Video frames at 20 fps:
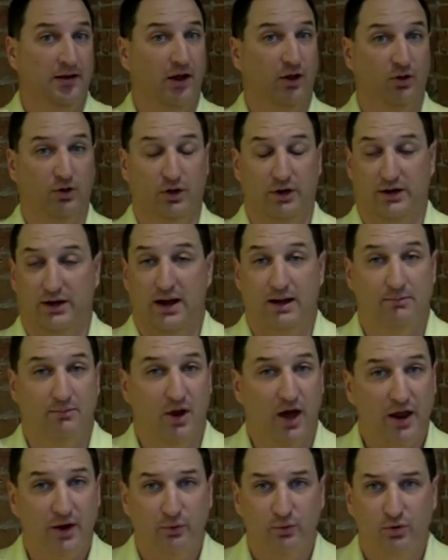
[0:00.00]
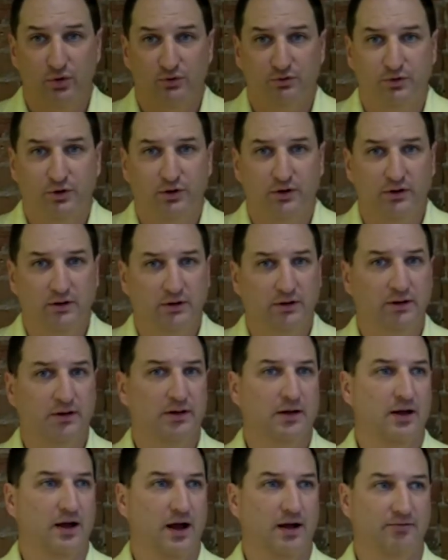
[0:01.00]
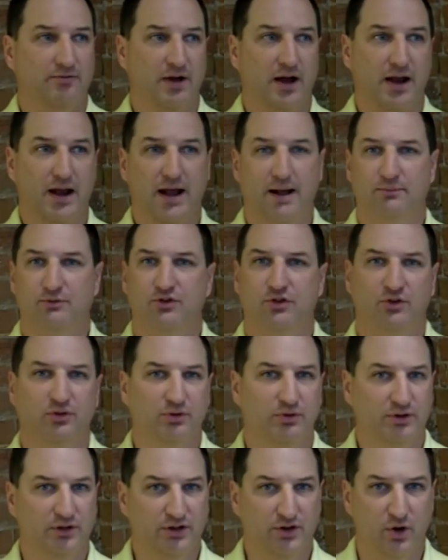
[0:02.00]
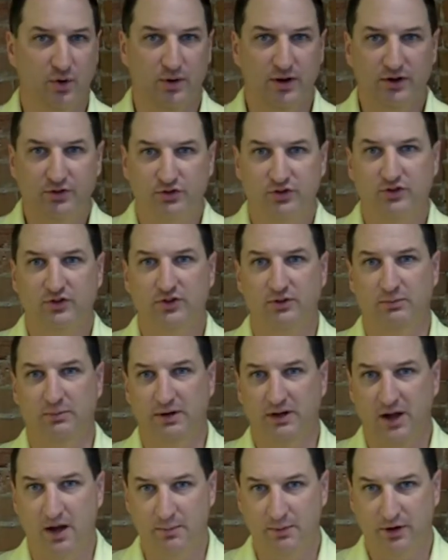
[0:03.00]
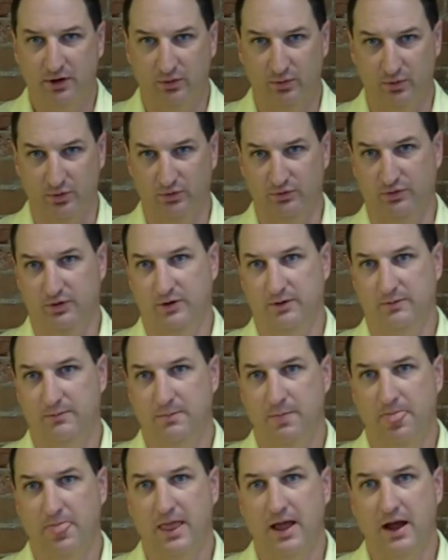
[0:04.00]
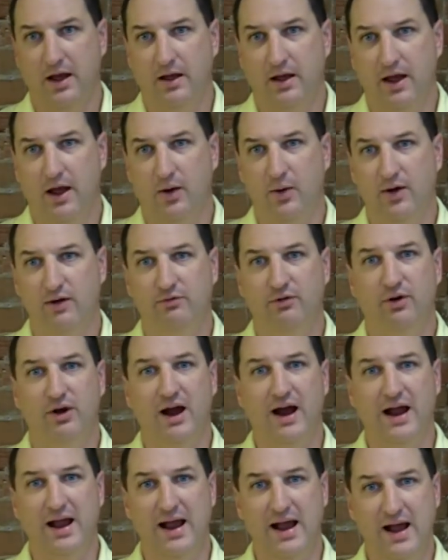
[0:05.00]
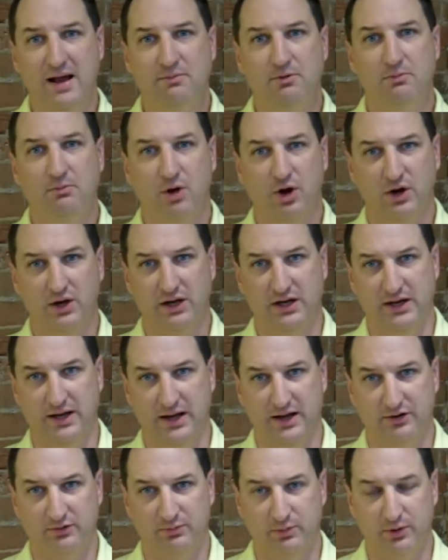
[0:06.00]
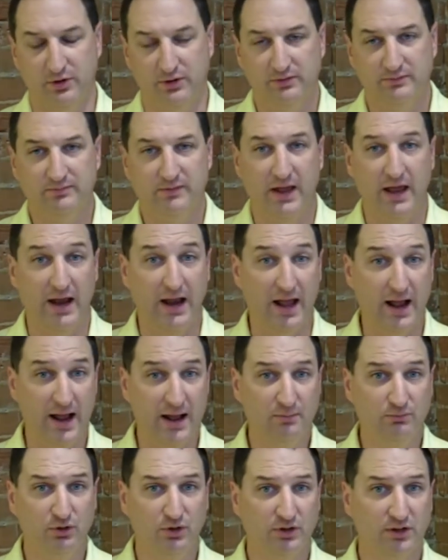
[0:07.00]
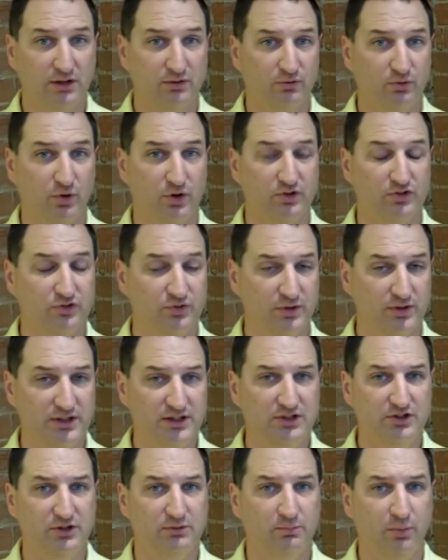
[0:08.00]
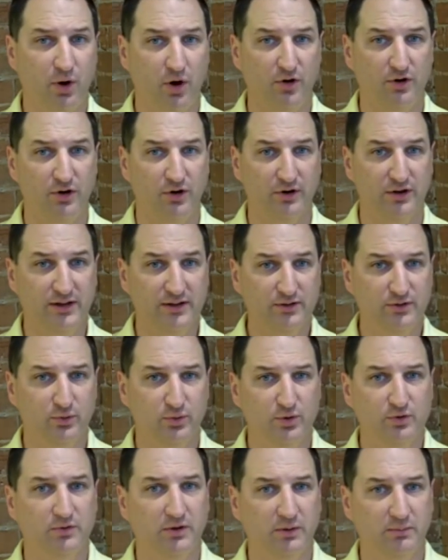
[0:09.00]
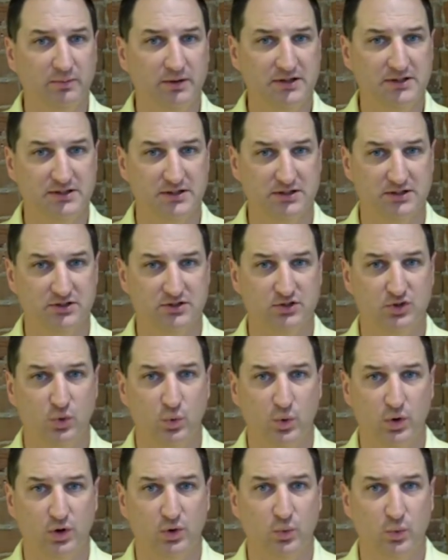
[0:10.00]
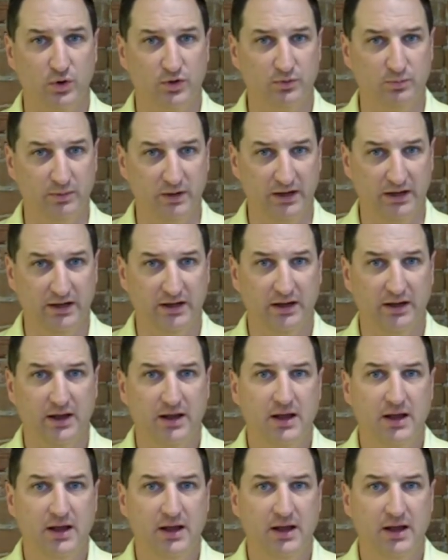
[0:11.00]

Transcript: Now look, I'm not a roofer. I've got absolutely no interest in becoming a roofer. However, I am a marketing expert and I am looking for a strategic partner in the roofing business to work with me.